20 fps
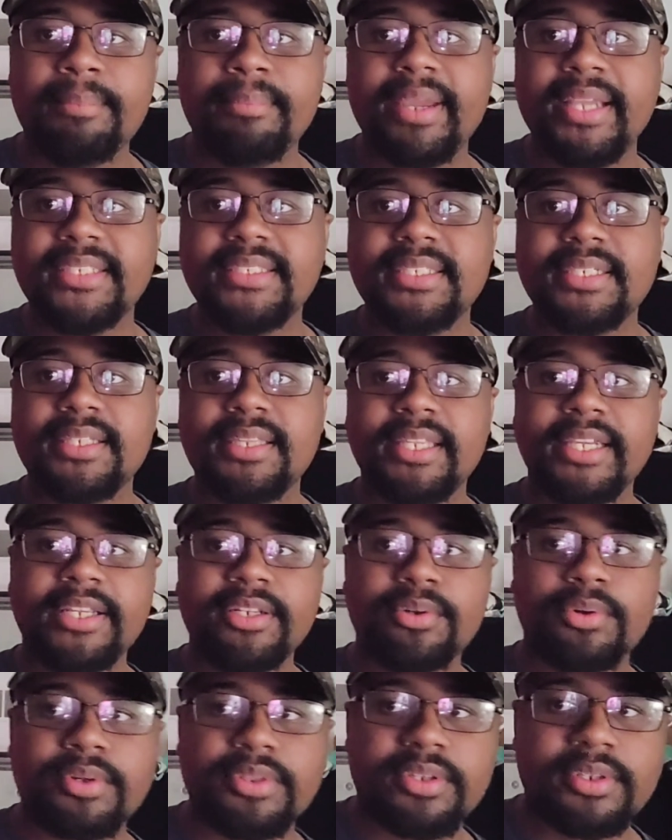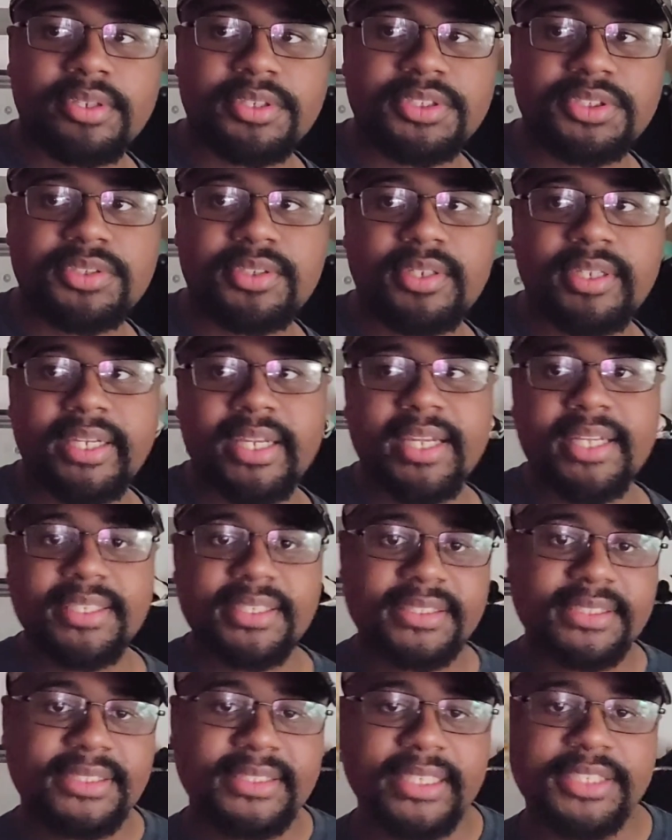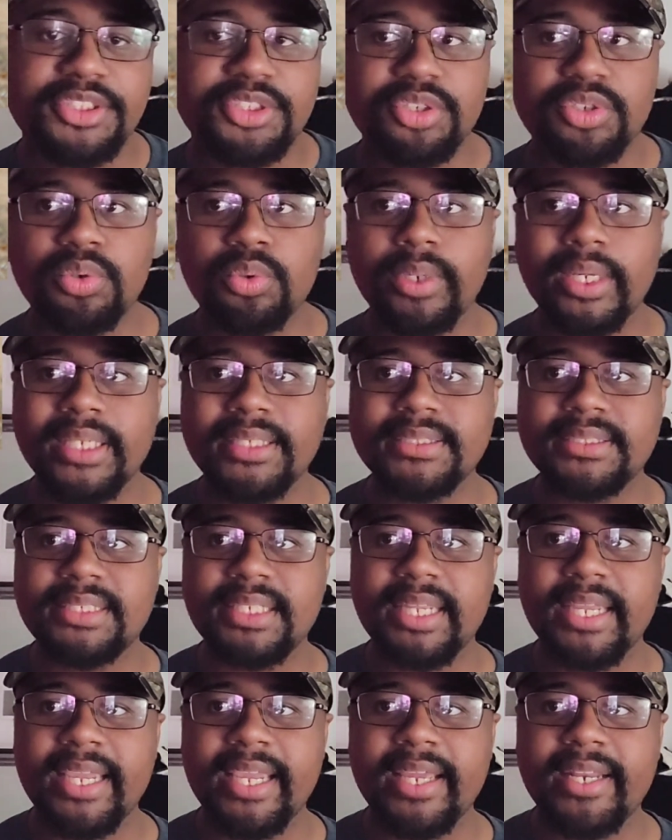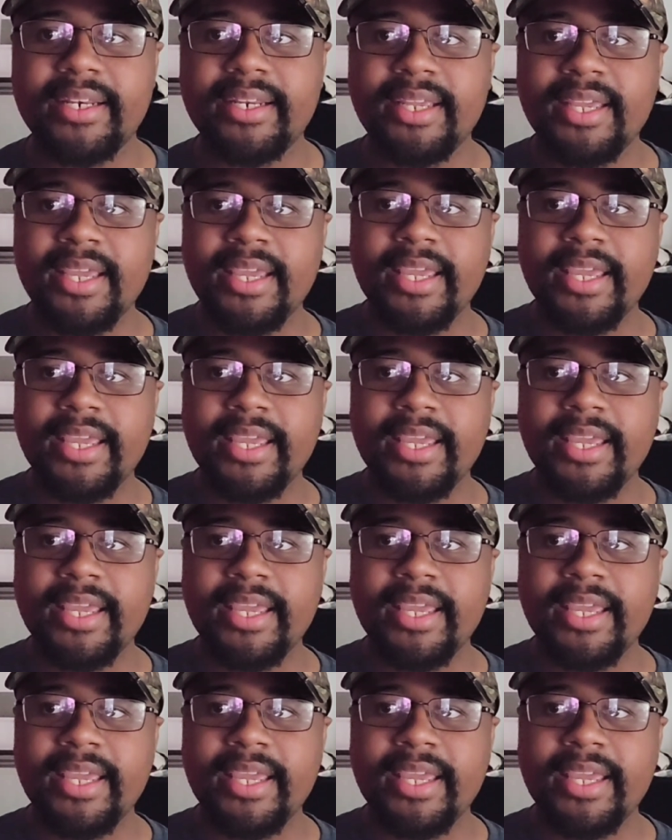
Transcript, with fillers: basically northern Australia, central Queensland,